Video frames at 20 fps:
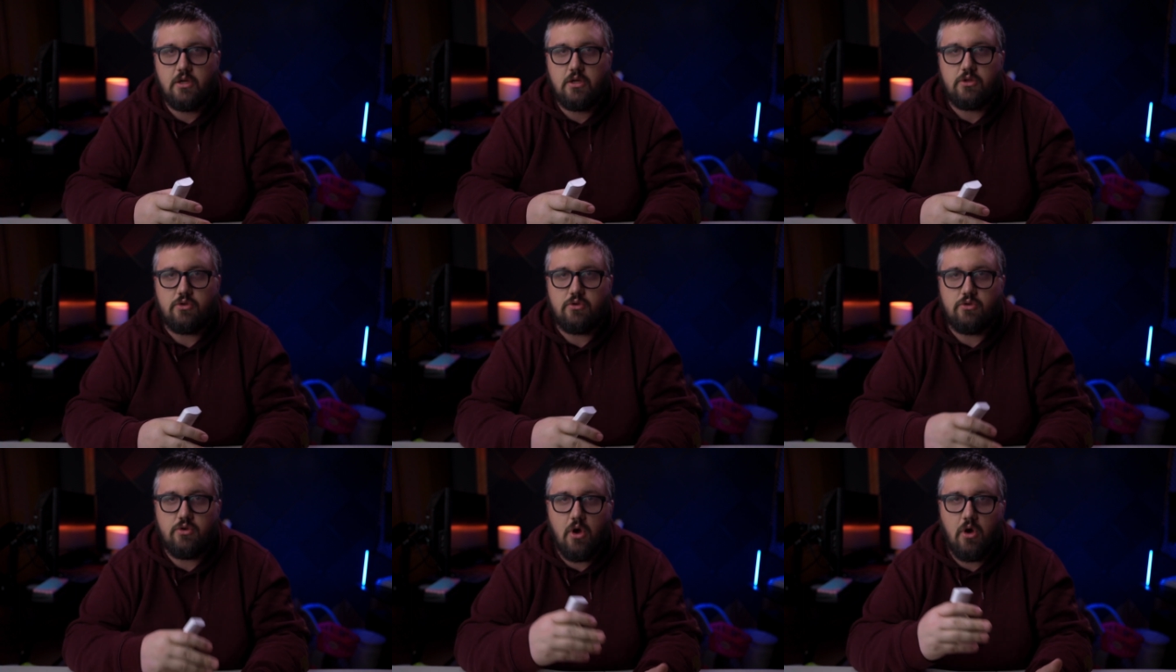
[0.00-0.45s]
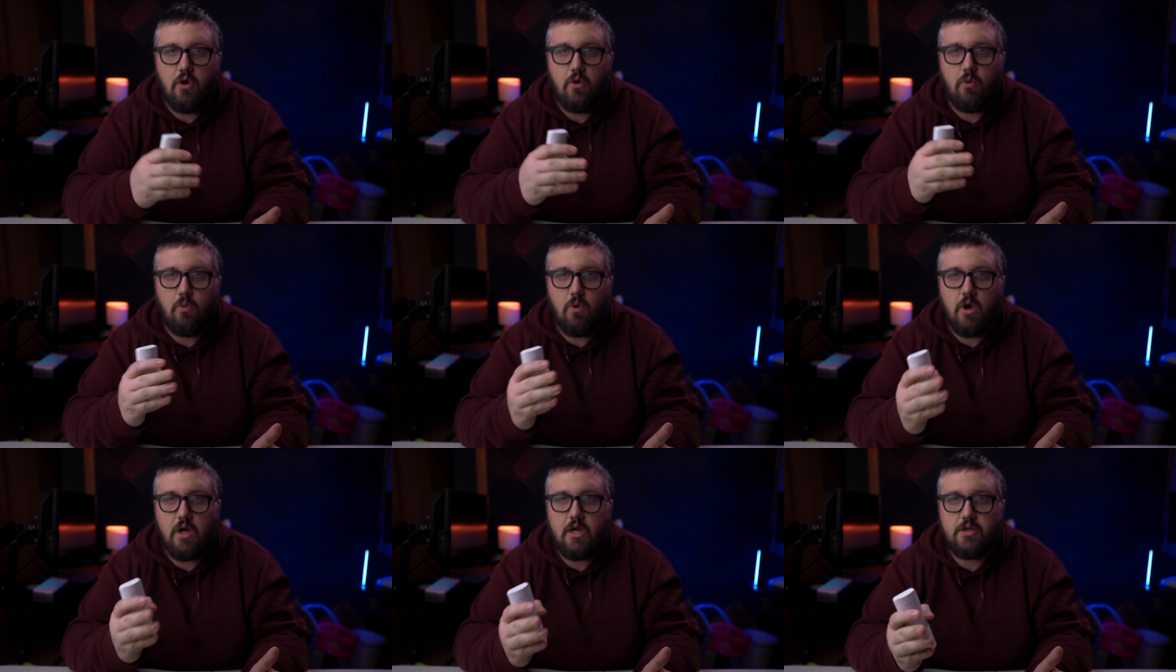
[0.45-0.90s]
You know
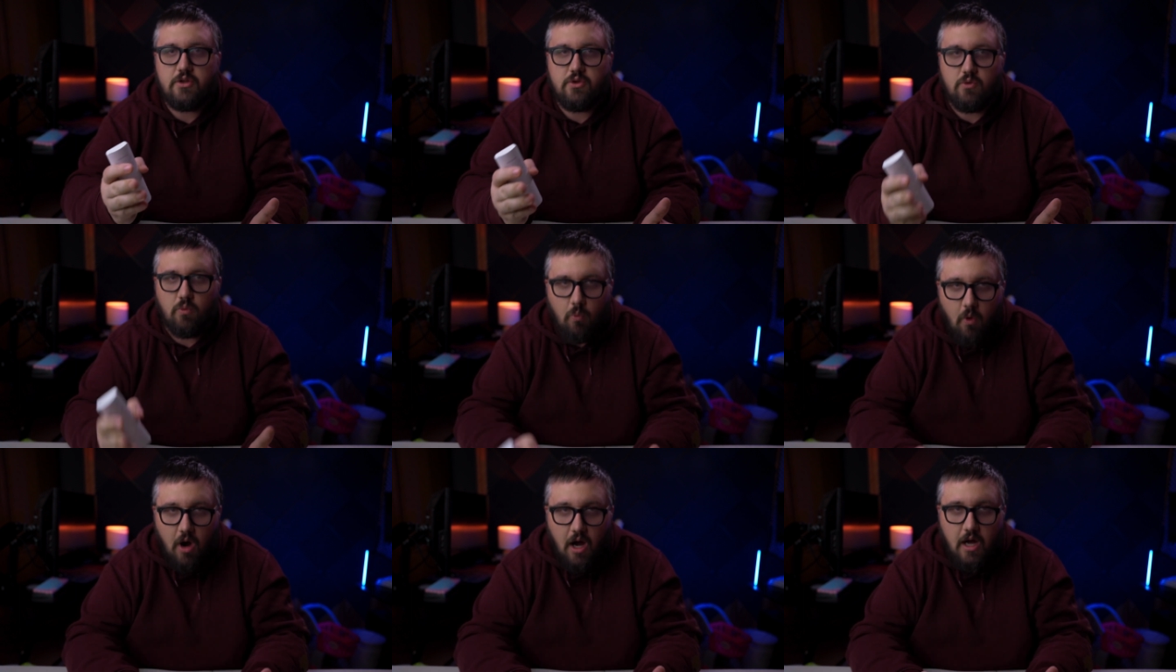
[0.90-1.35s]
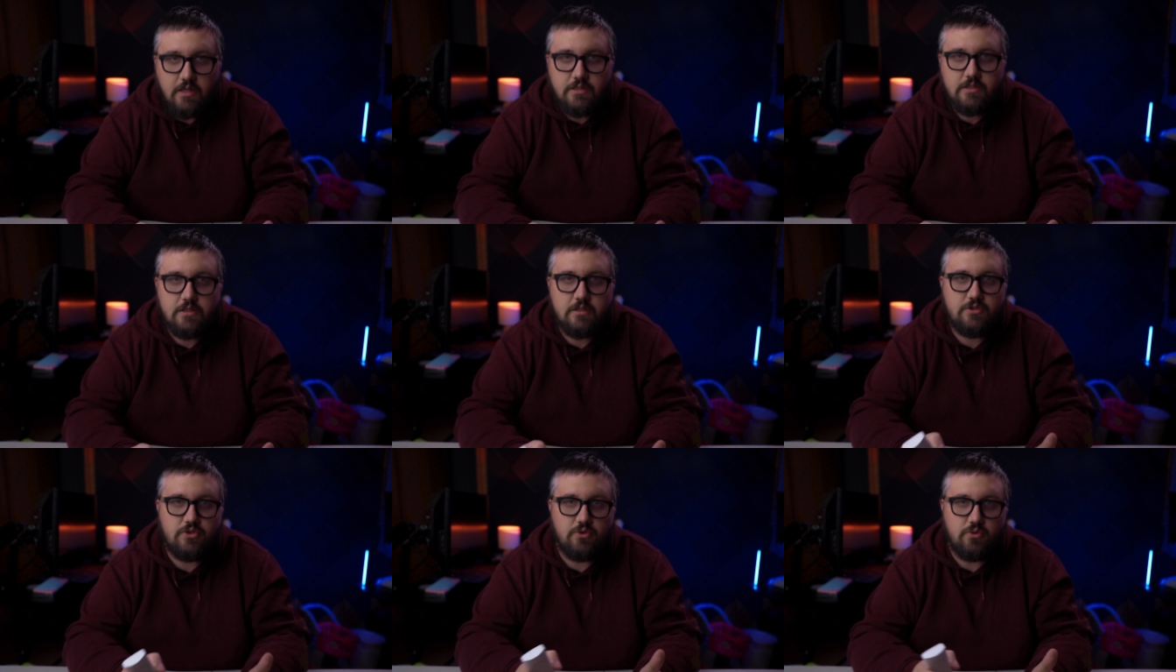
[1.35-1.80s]
what you
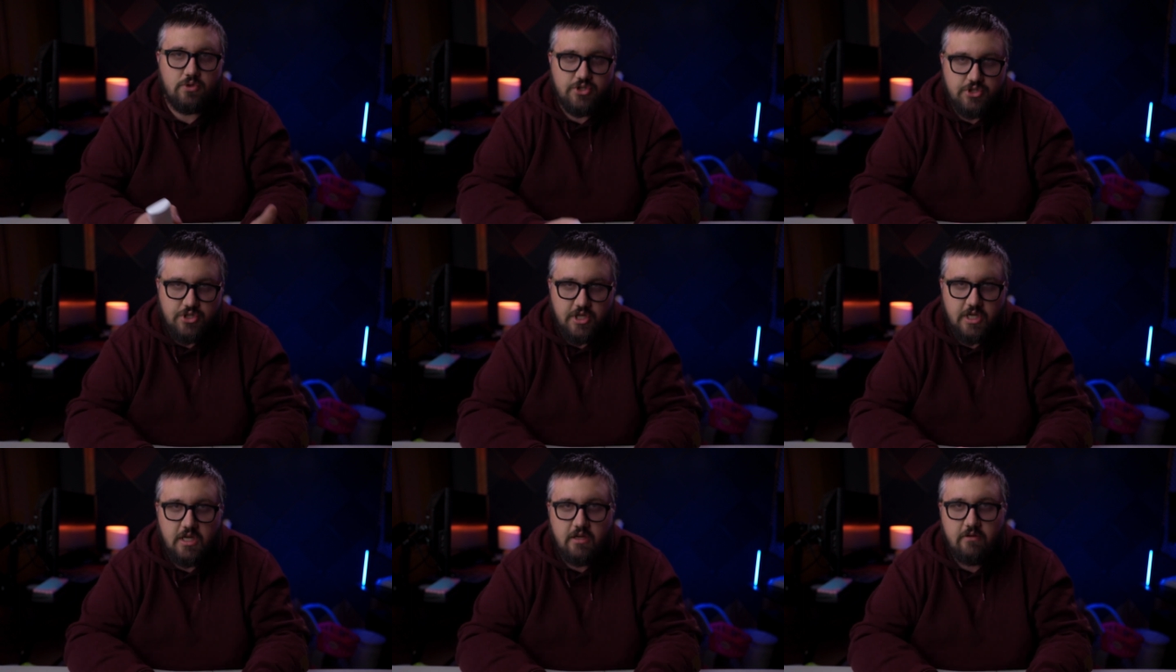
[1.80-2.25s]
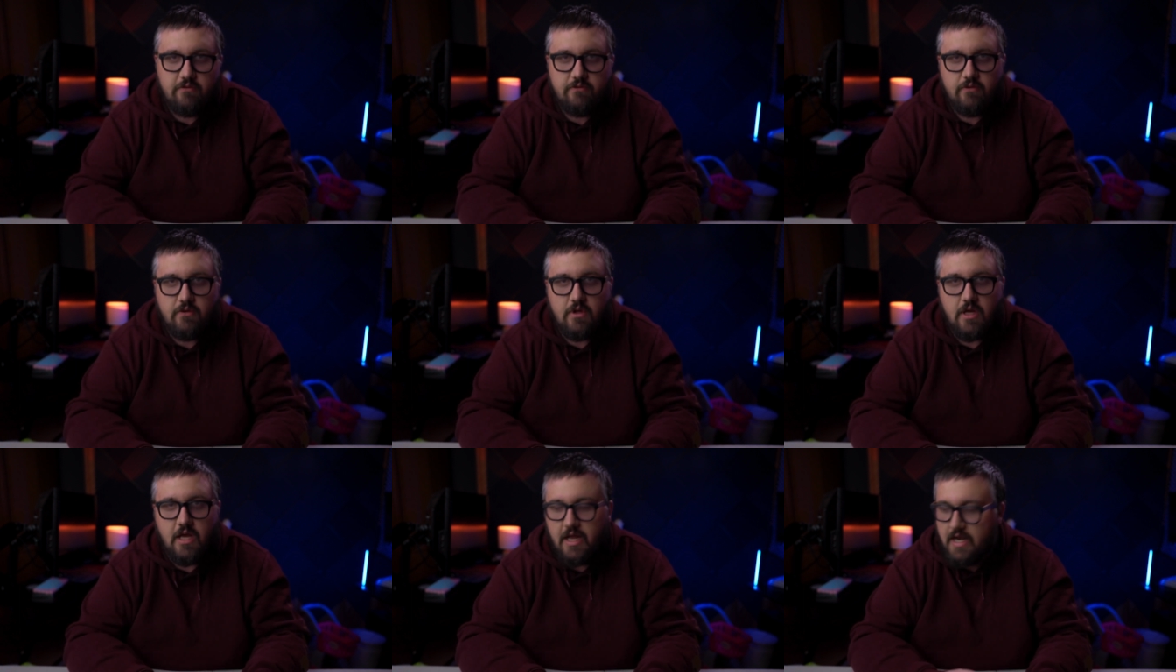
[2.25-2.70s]
want to achieve
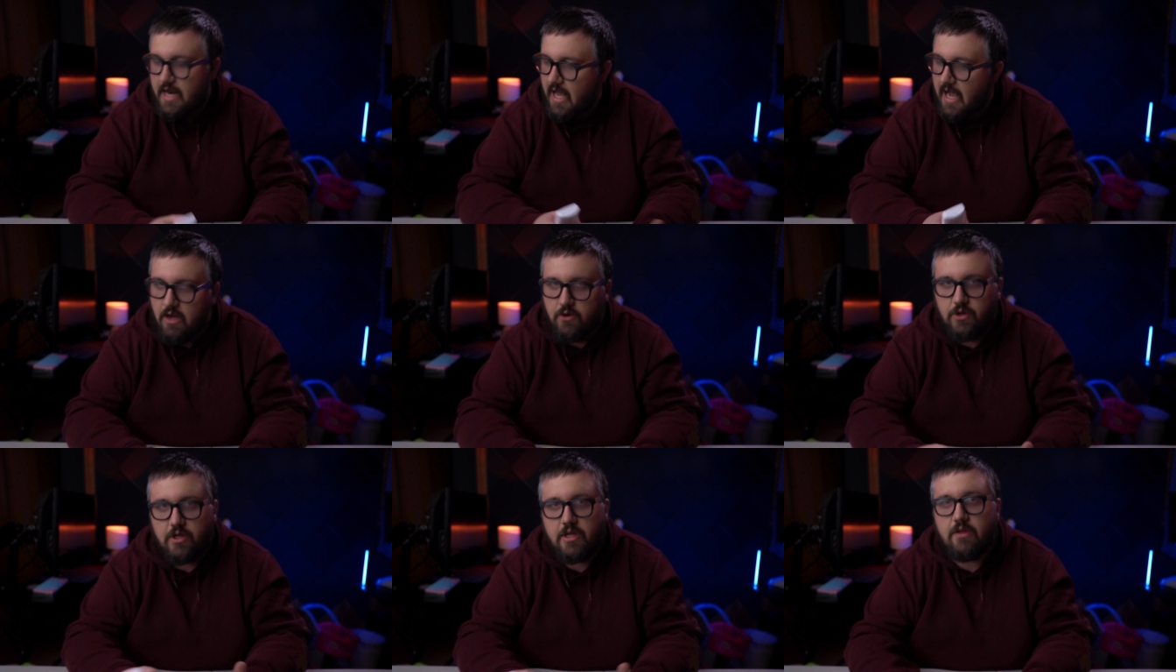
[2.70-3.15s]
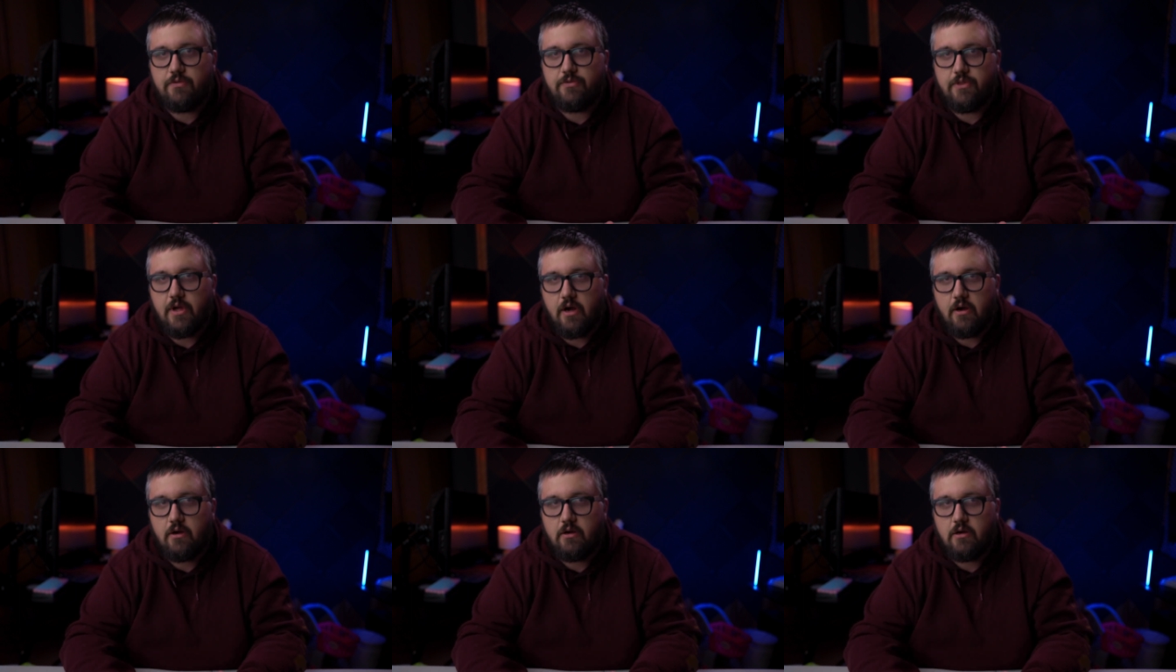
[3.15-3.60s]
and how to get
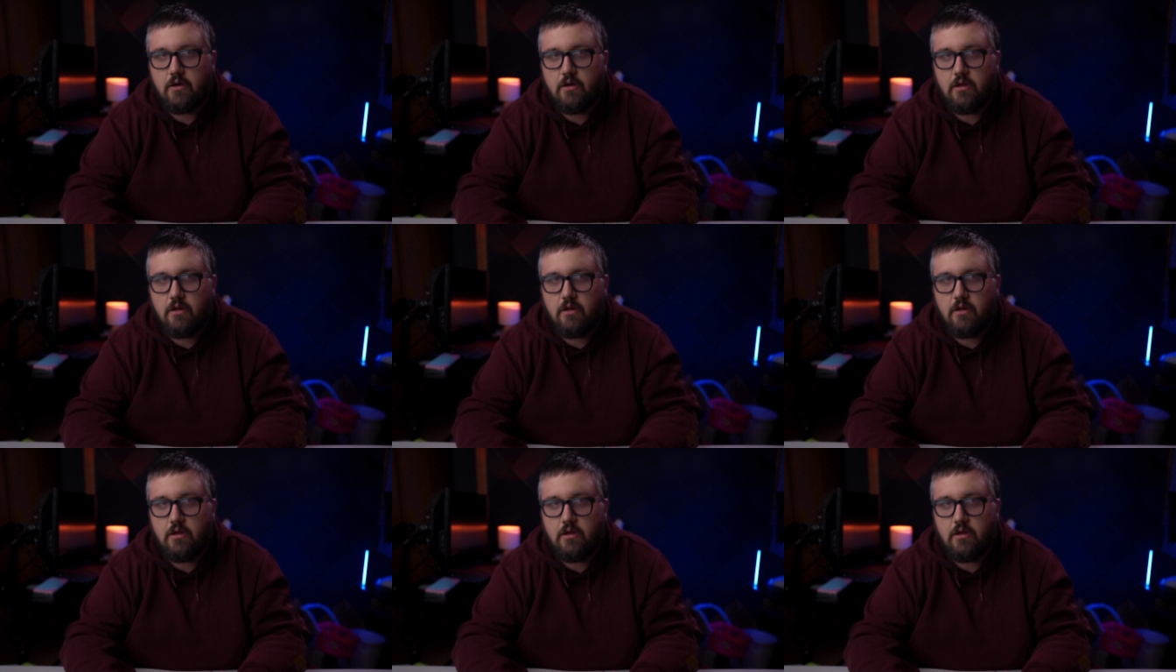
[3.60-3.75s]
there.